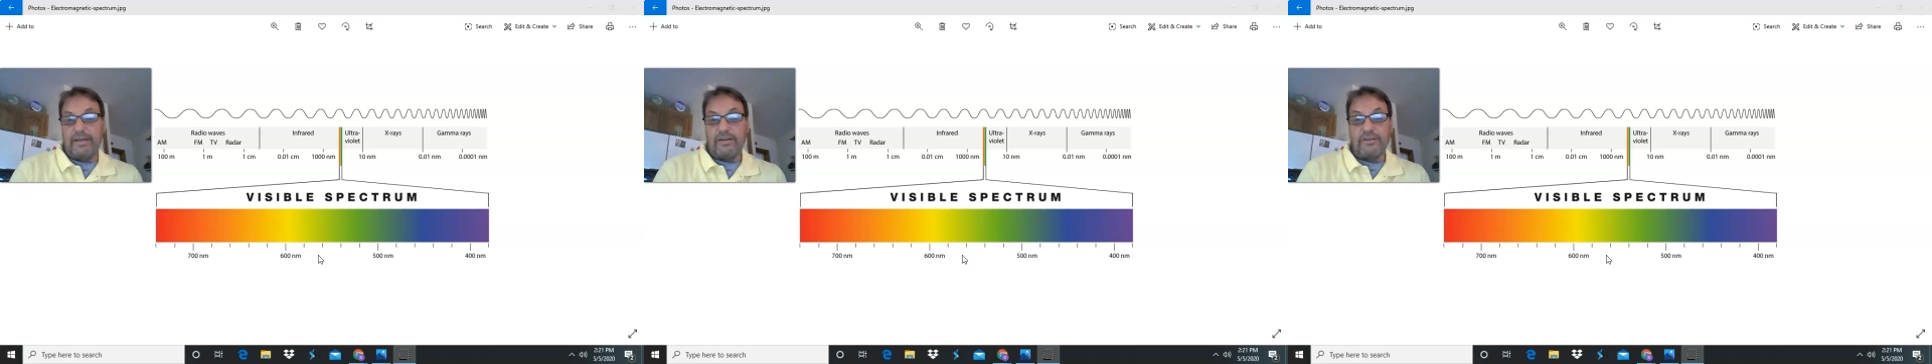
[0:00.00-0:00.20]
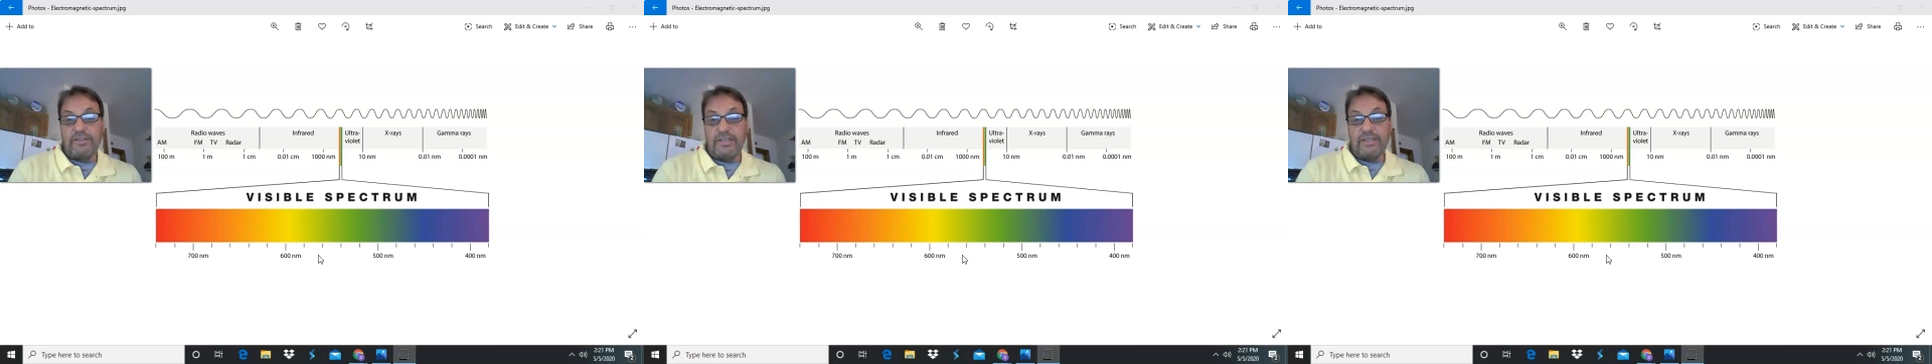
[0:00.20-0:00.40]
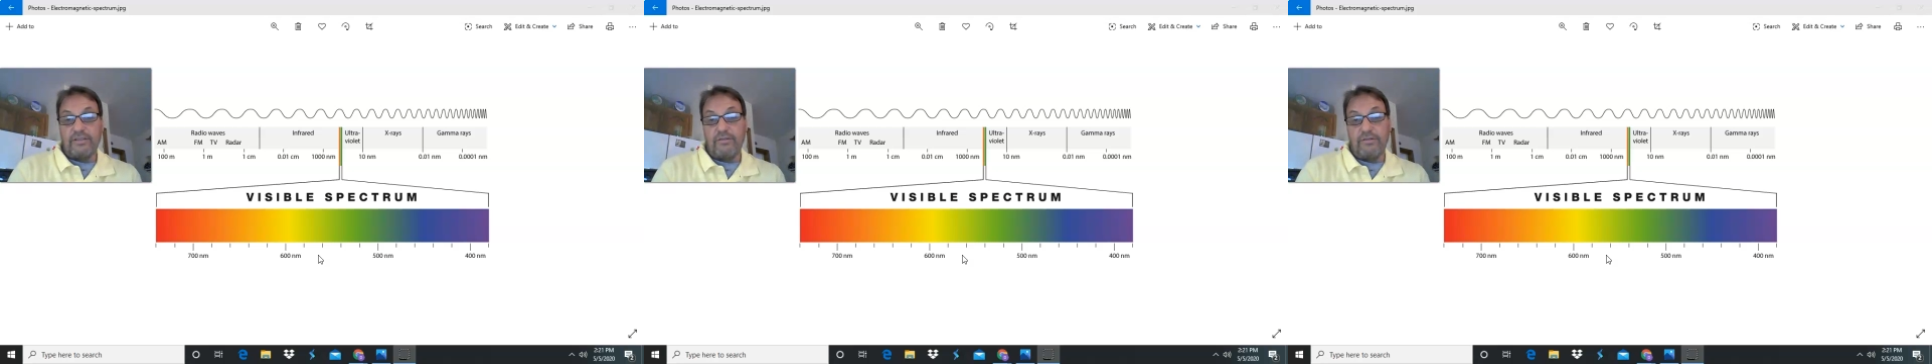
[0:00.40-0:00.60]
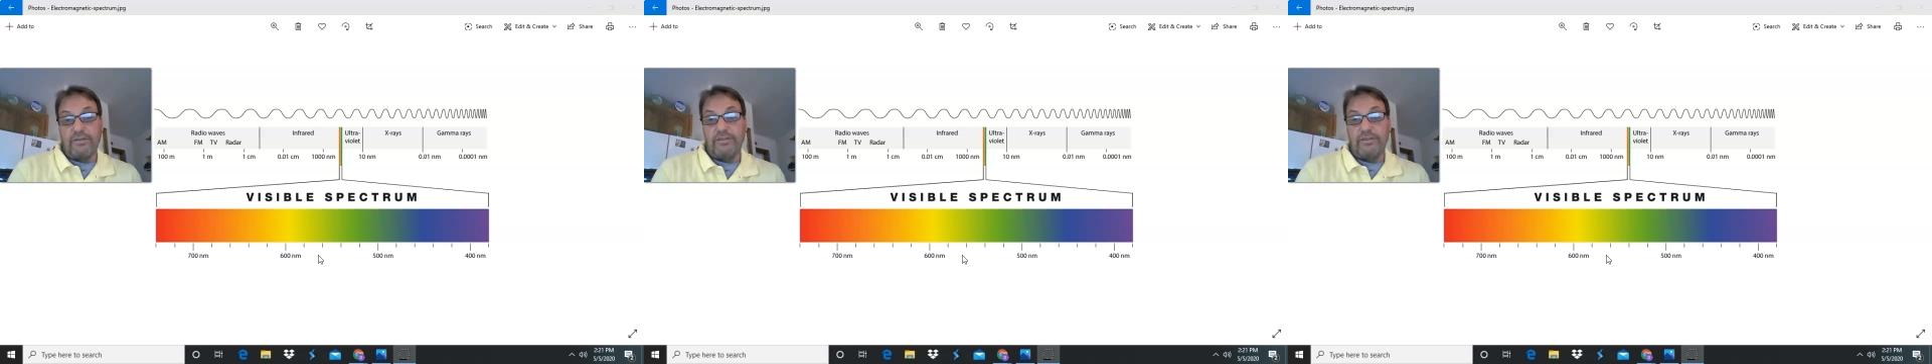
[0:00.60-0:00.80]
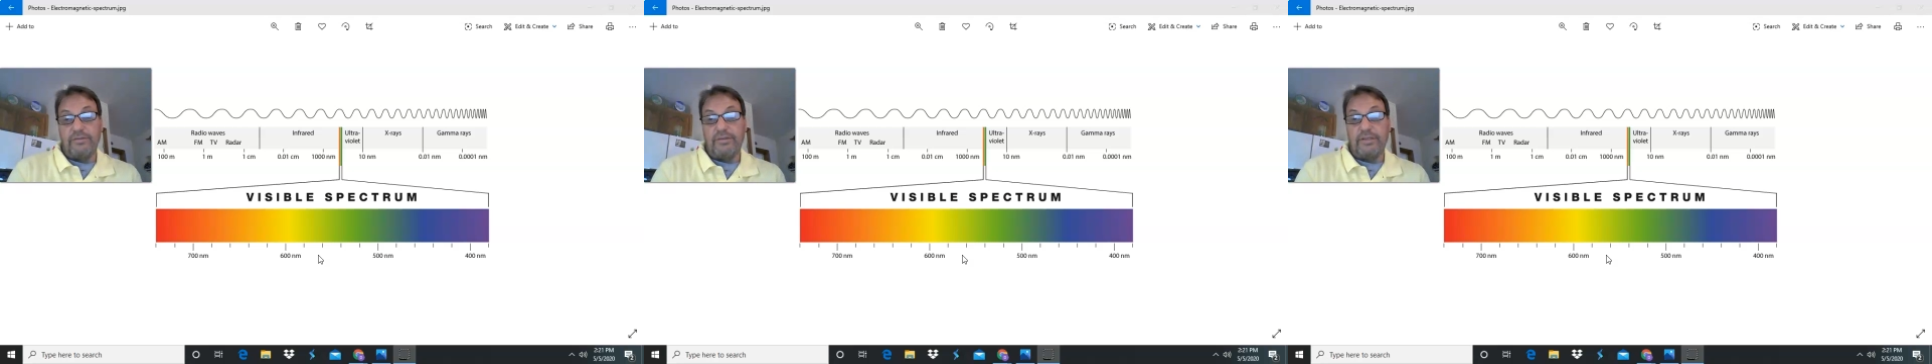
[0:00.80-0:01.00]
energy is
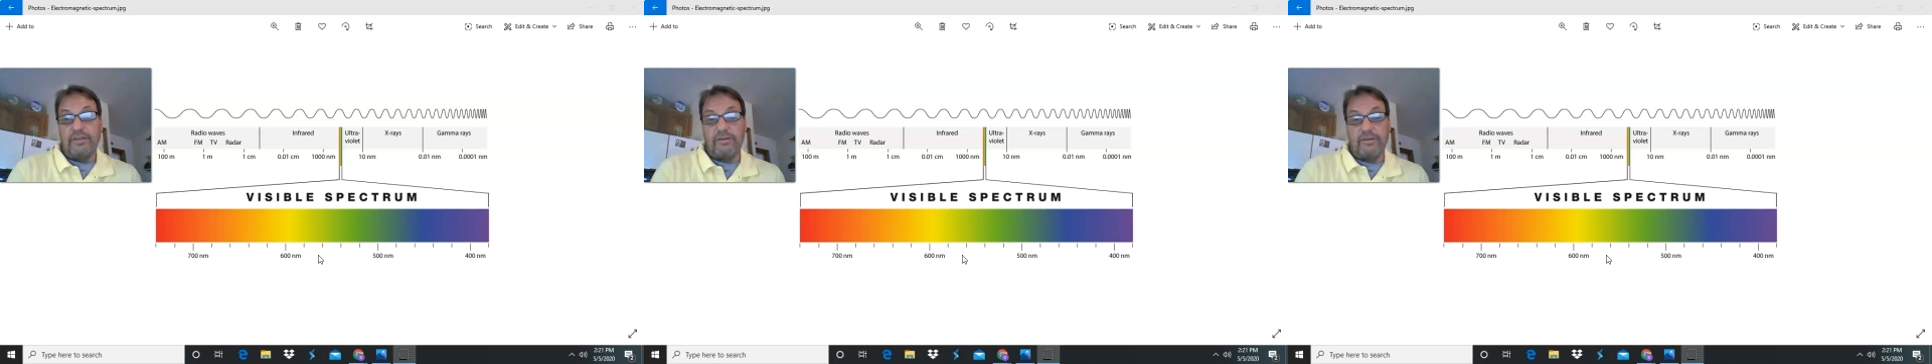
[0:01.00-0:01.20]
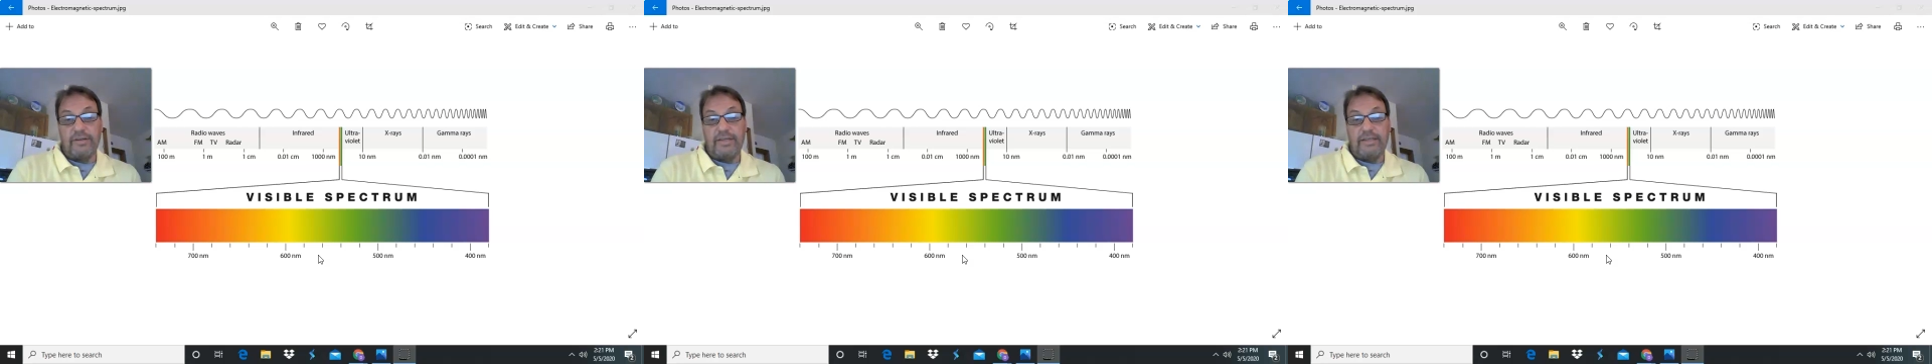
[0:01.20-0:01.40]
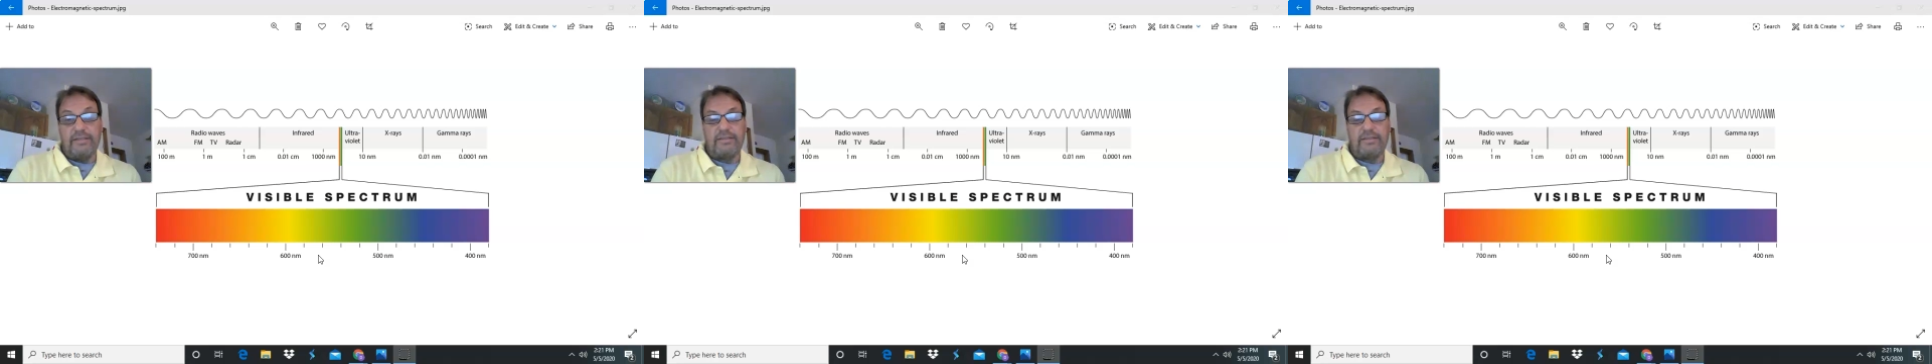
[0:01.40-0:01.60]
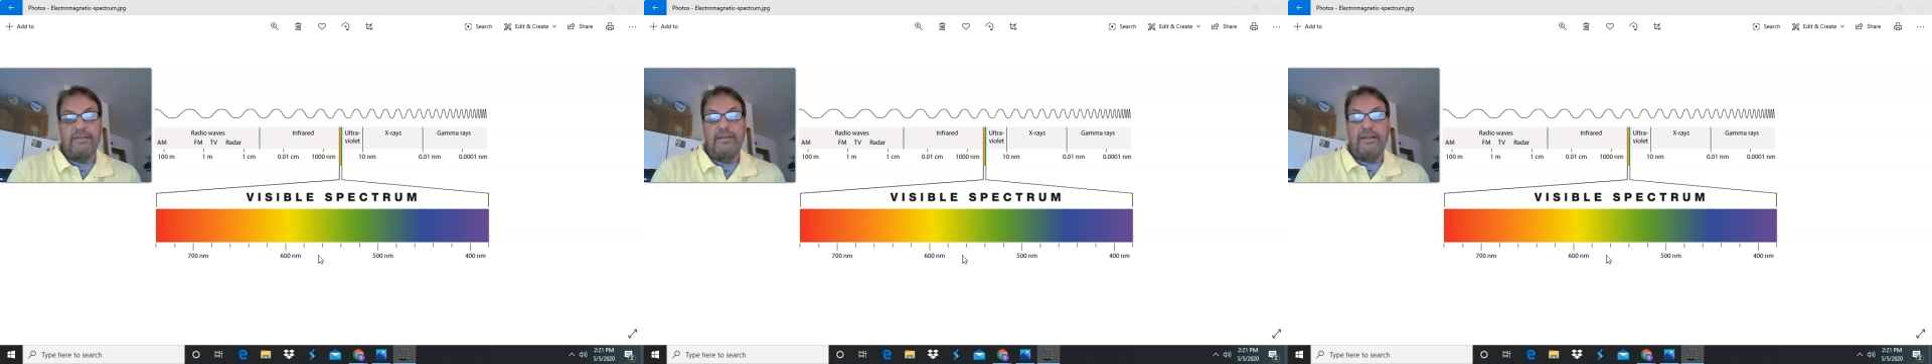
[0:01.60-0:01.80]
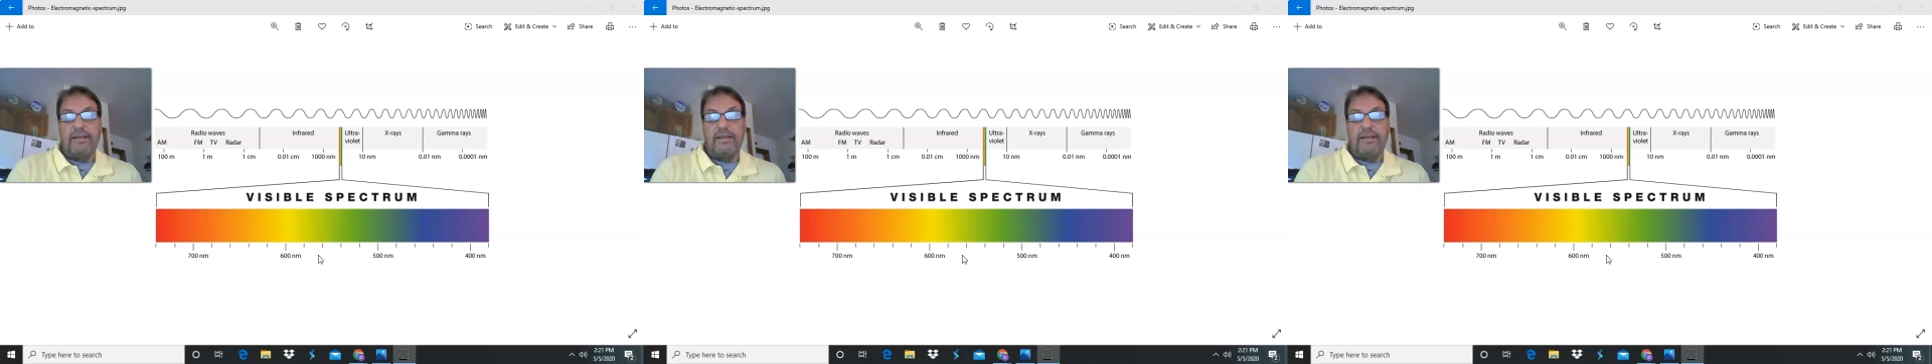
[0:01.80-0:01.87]
going to increase.